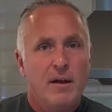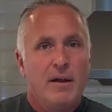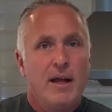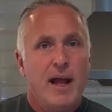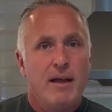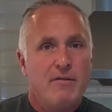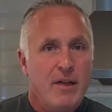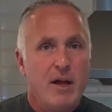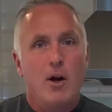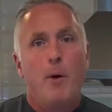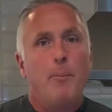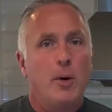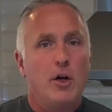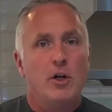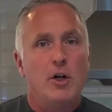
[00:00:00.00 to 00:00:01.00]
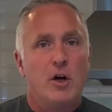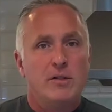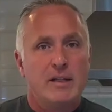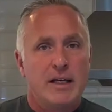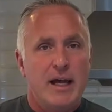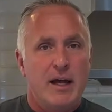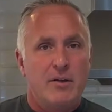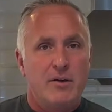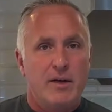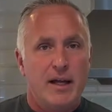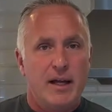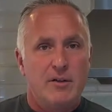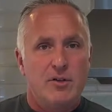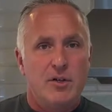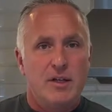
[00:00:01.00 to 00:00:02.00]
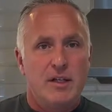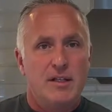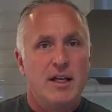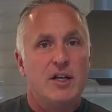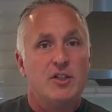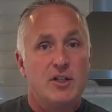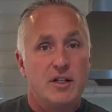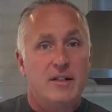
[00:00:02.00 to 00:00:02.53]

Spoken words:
and then I'll put it all together into the dish and